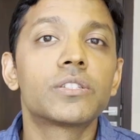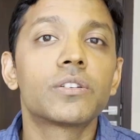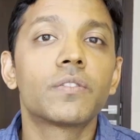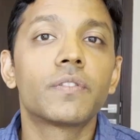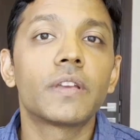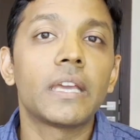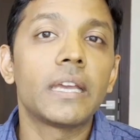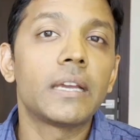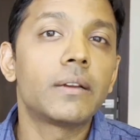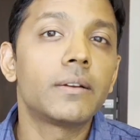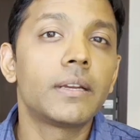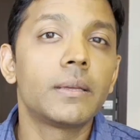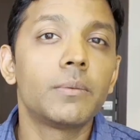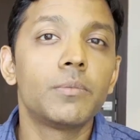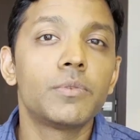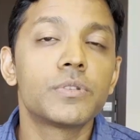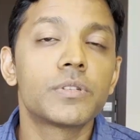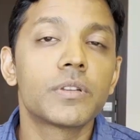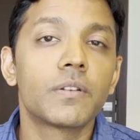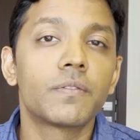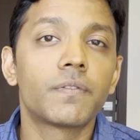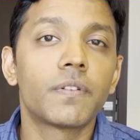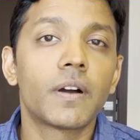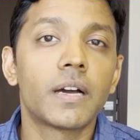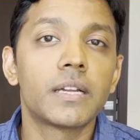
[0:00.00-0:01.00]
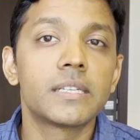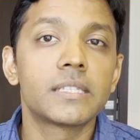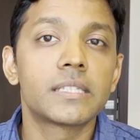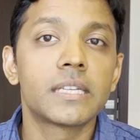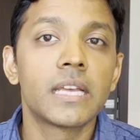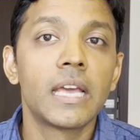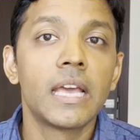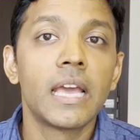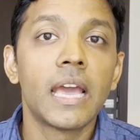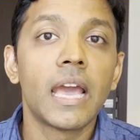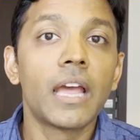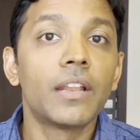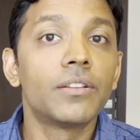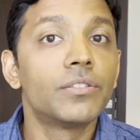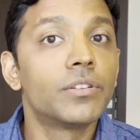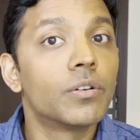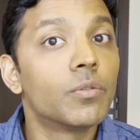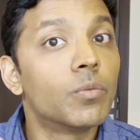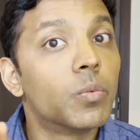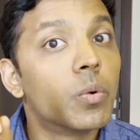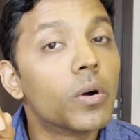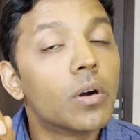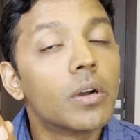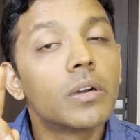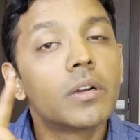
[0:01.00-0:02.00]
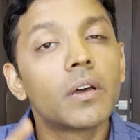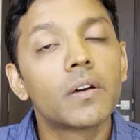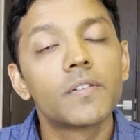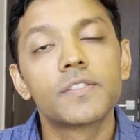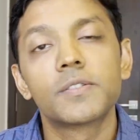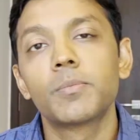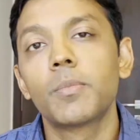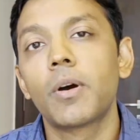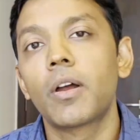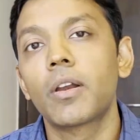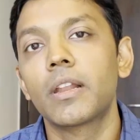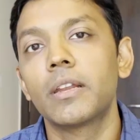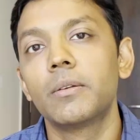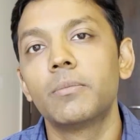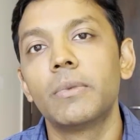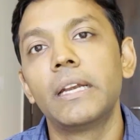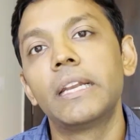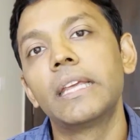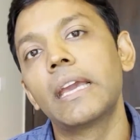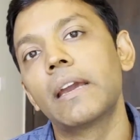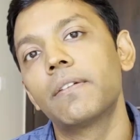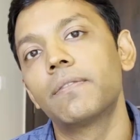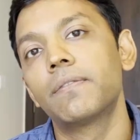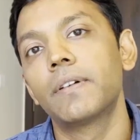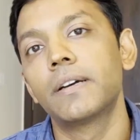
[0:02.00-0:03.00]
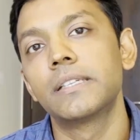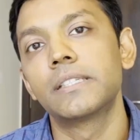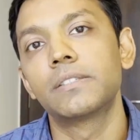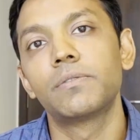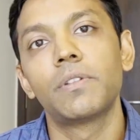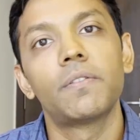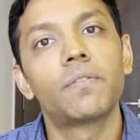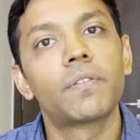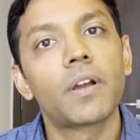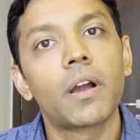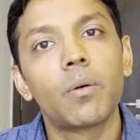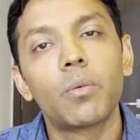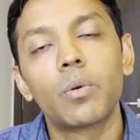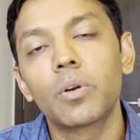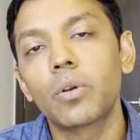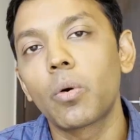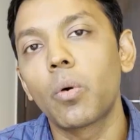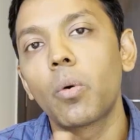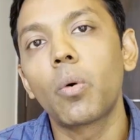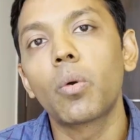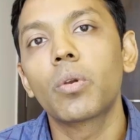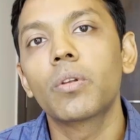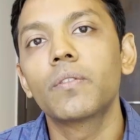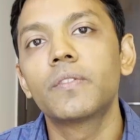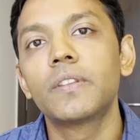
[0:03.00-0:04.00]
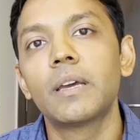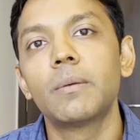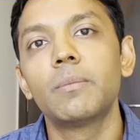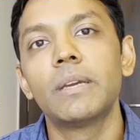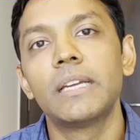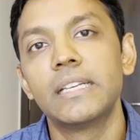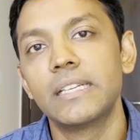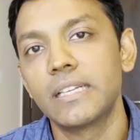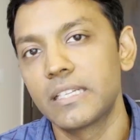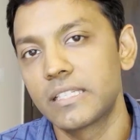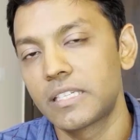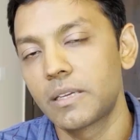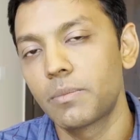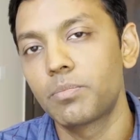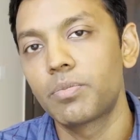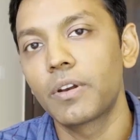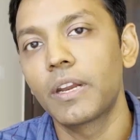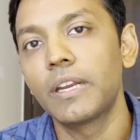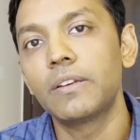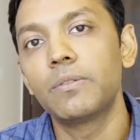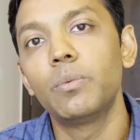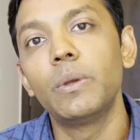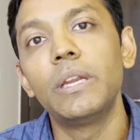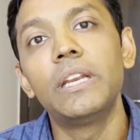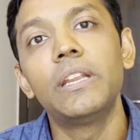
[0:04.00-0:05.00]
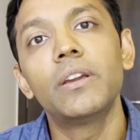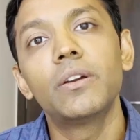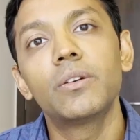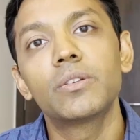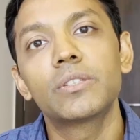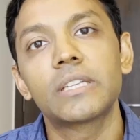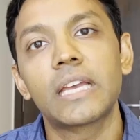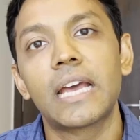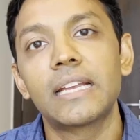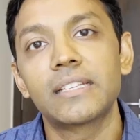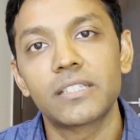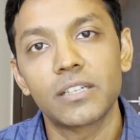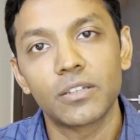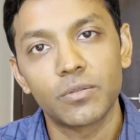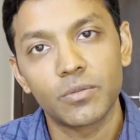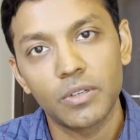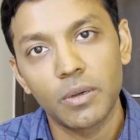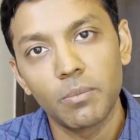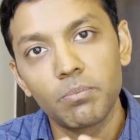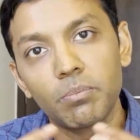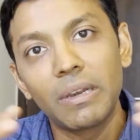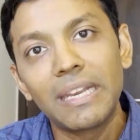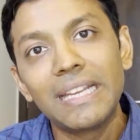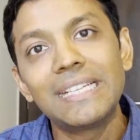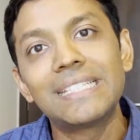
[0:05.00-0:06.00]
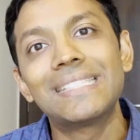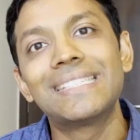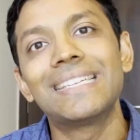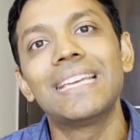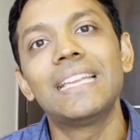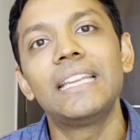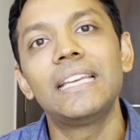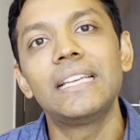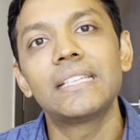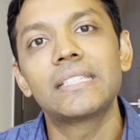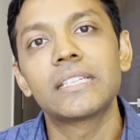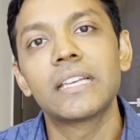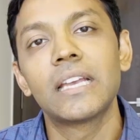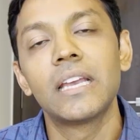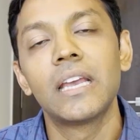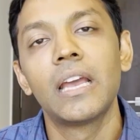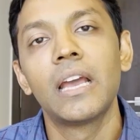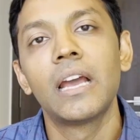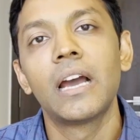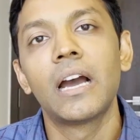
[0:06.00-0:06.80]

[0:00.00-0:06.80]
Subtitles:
of equity mutual funds, and the world of small and mid cap funds. We've covered all of them in a separate videos as a complete series.